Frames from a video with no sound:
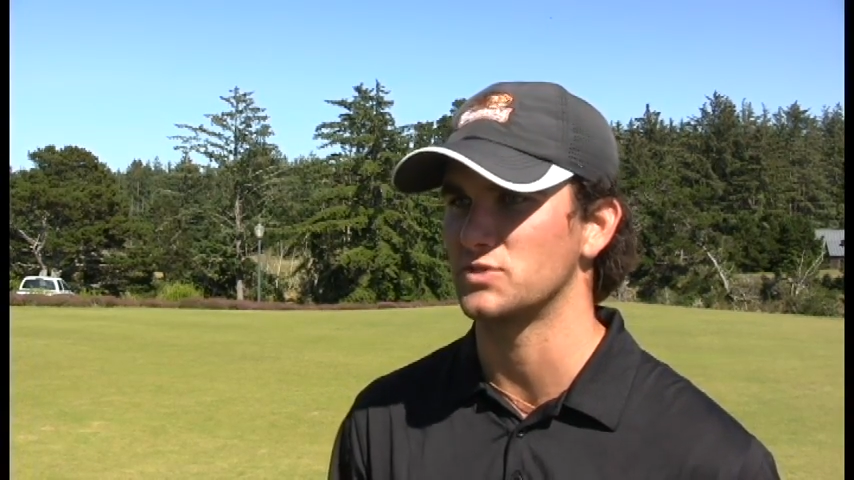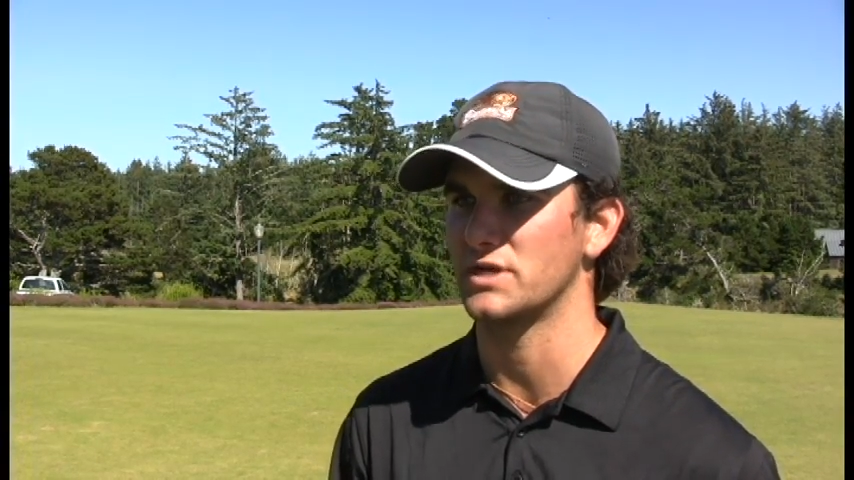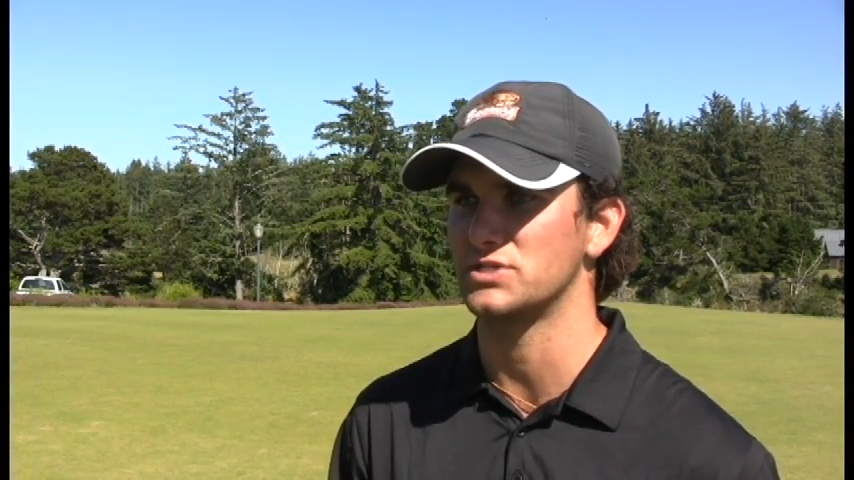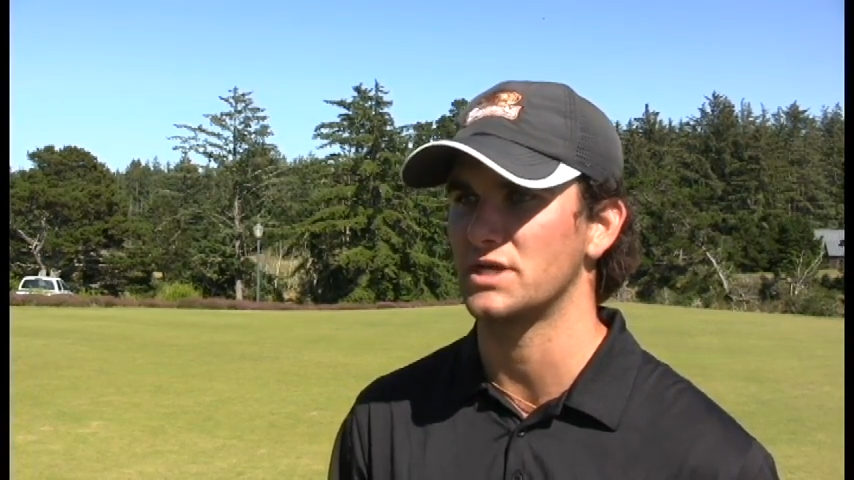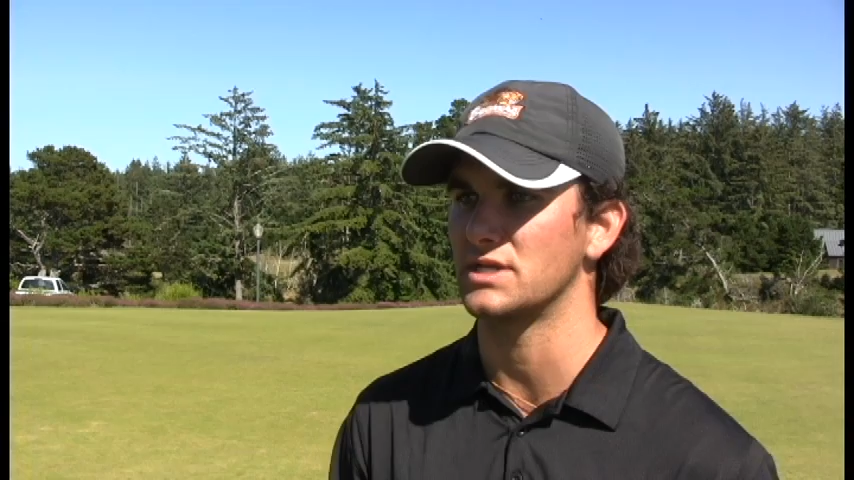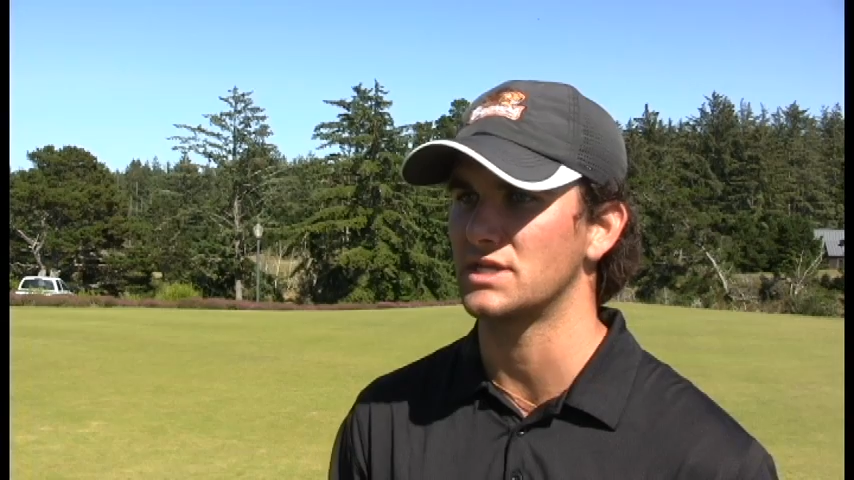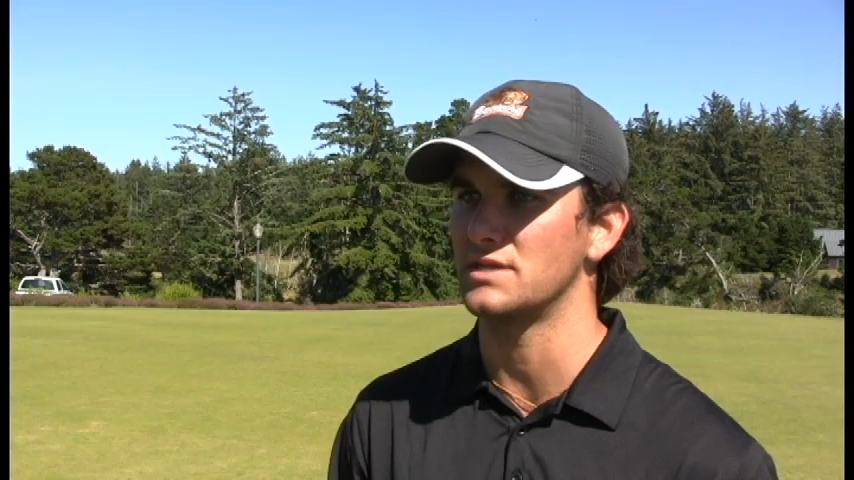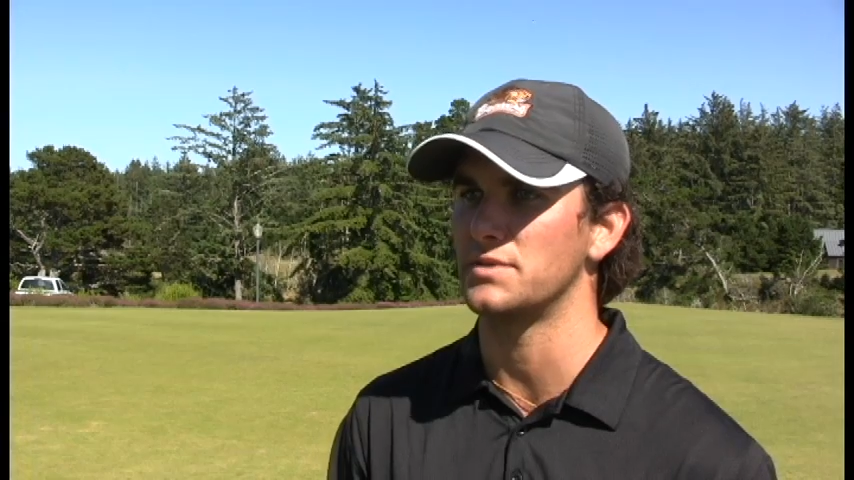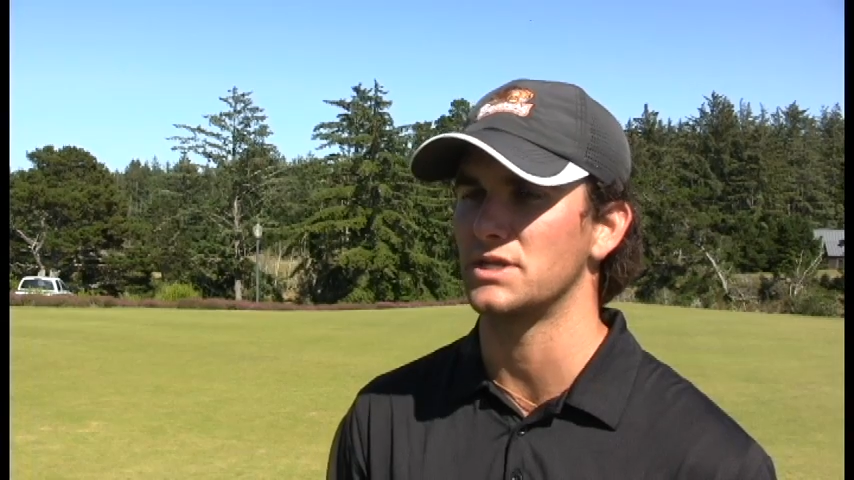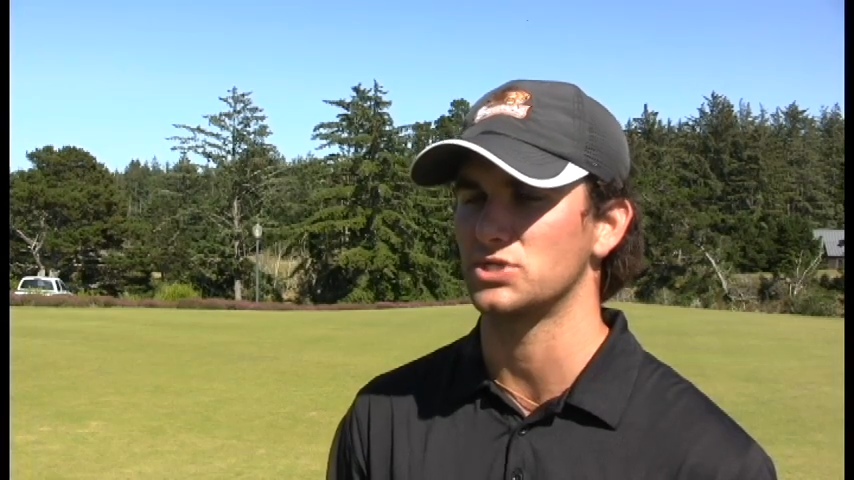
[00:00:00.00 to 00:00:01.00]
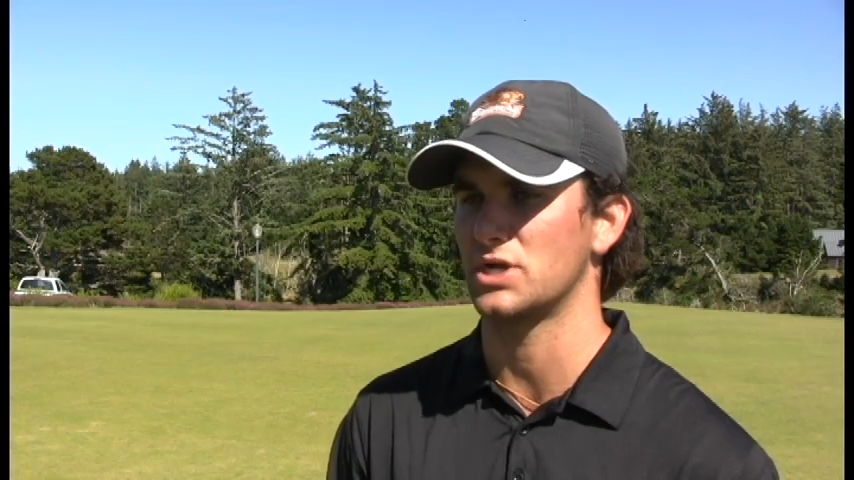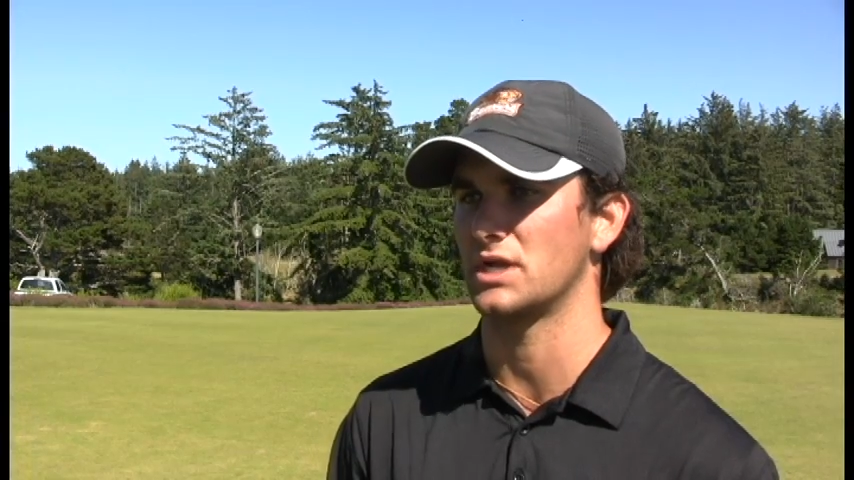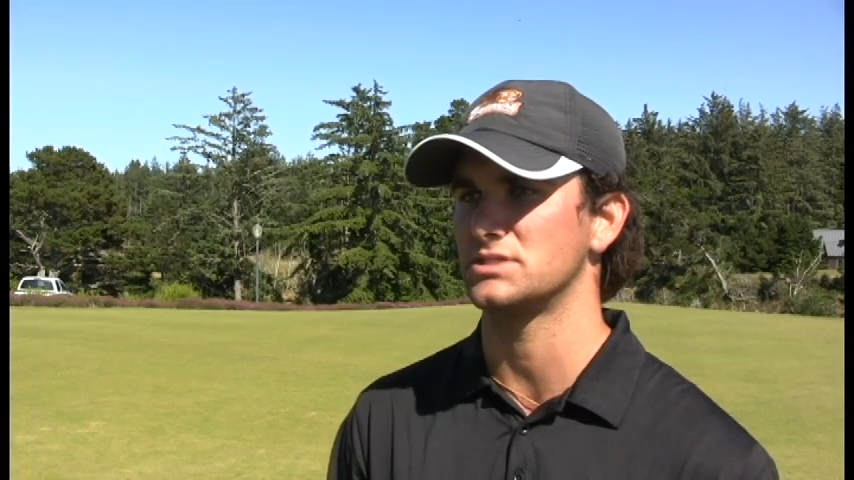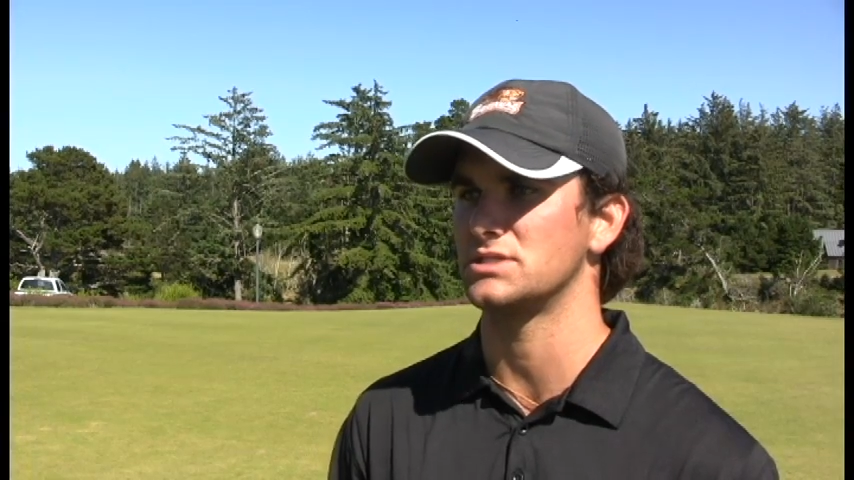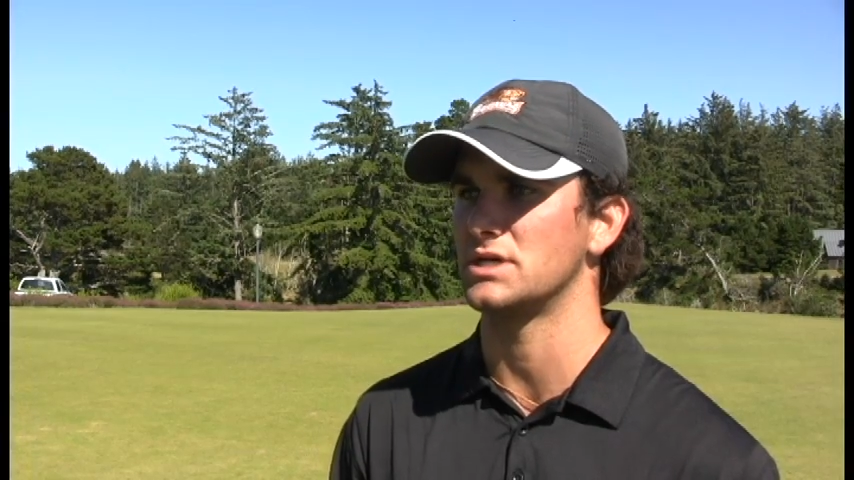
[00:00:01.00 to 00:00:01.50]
so I just had to keep hitting shots